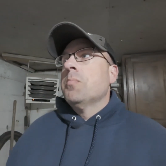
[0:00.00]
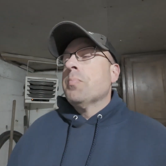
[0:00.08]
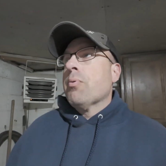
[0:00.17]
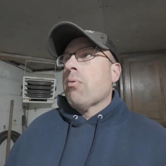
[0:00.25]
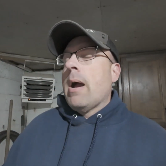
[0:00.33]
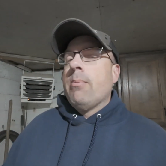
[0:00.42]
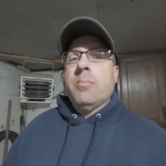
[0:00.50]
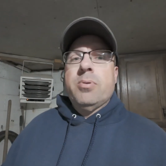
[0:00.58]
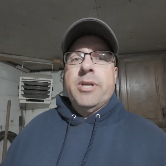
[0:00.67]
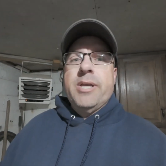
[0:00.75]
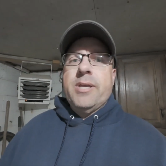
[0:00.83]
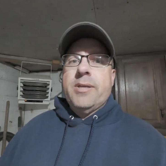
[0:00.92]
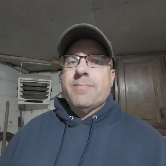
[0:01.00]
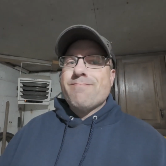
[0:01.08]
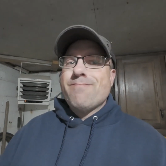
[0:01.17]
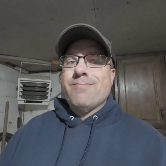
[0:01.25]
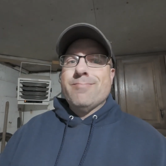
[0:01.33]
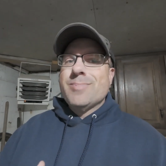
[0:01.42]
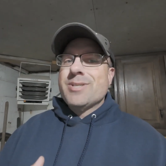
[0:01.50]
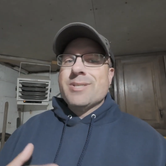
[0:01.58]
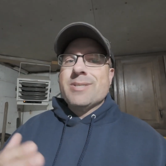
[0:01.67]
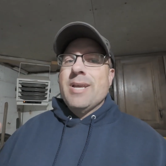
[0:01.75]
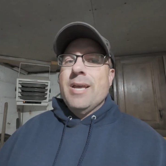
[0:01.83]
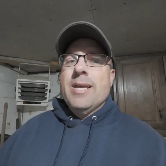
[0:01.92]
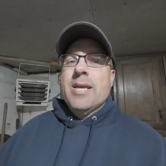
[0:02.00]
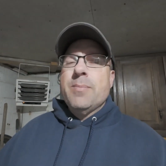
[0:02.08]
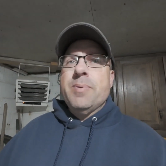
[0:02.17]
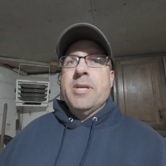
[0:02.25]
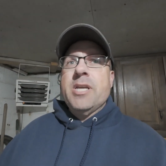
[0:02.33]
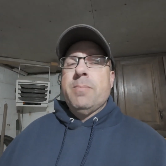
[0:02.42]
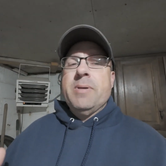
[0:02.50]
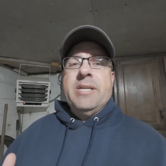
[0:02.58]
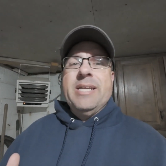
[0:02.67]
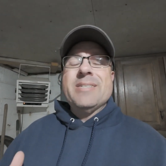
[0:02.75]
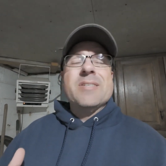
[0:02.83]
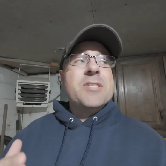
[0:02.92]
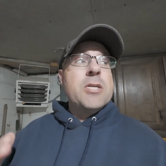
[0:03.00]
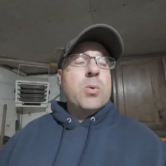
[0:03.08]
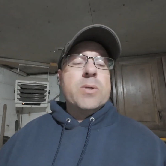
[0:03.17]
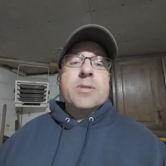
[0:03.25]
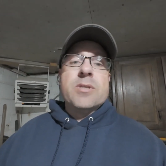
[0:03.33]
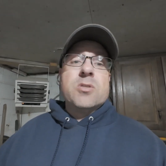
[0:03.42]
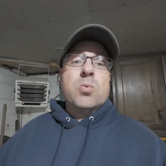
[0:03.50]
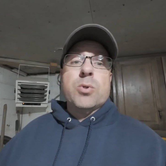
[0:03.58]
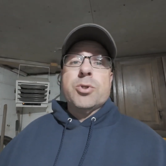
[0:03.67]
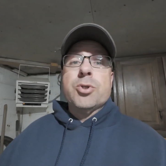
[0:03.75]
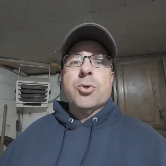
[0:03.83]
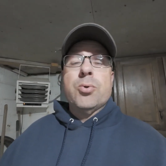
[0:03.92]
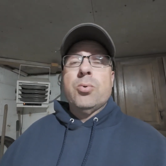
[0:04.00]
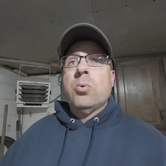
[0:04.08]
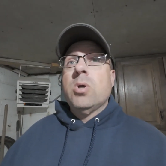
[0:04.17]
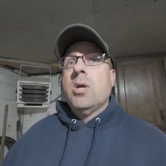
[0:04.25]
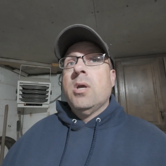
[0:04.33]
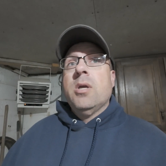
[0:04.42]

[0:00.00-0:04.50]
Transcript: Probably it'd be neat to see what this would do.